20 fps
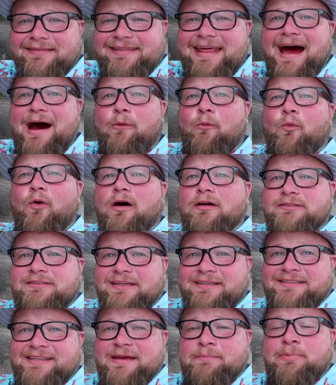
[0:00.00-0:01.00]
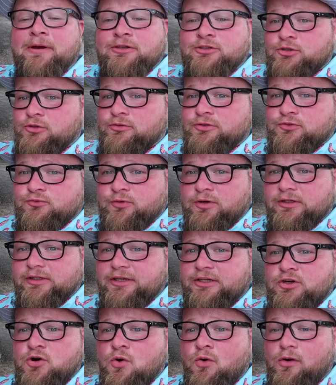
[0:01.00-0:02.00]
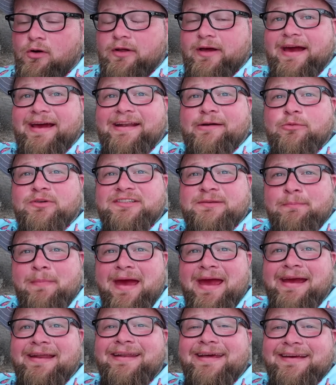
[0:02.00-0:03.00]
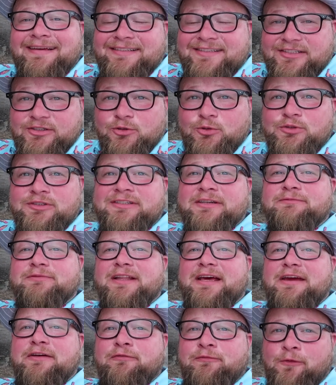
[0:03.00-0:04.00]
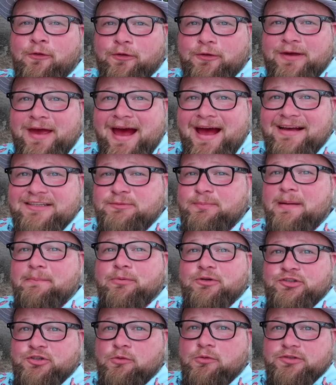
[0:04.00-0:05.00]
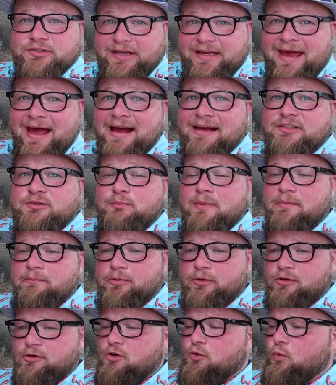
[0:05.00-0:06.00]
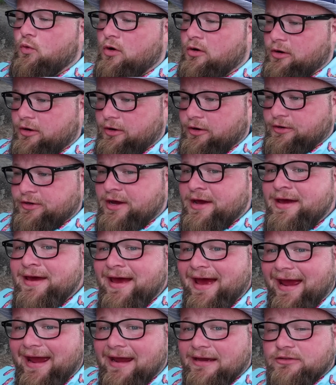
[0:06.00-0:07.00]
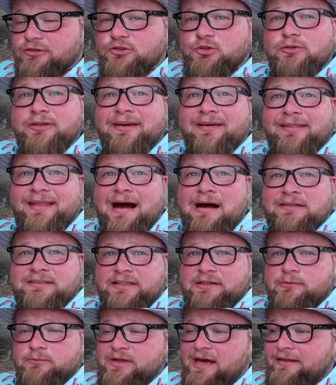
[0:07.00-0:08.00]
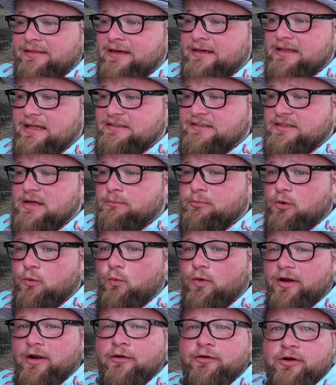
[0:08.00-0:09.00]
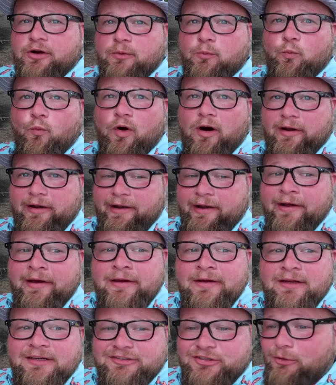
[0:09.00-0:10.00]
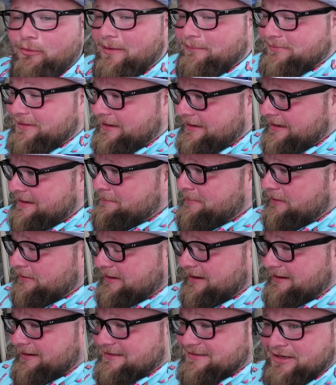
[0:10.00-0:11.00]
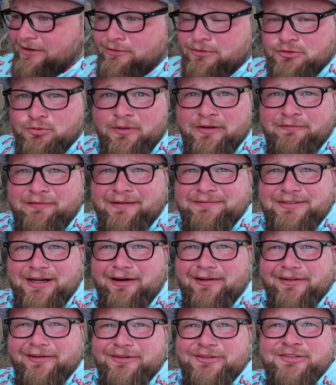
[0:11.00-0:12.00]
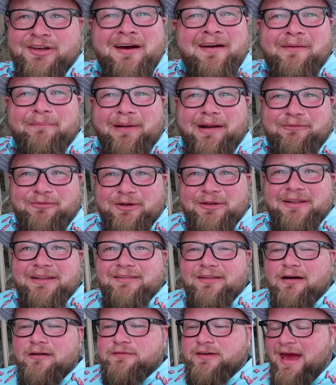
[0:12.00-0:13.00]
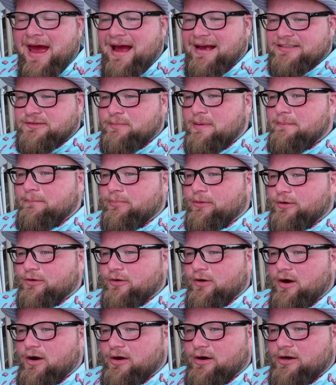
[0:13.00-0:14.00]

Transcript: That Walt Disney picture is really cool, and it was made exclusively for cast members, so it was a cast member award, and there's only 1,000 of them. I think that's number 101. So I'm thinking about getting it. It's $125, but I really love cast member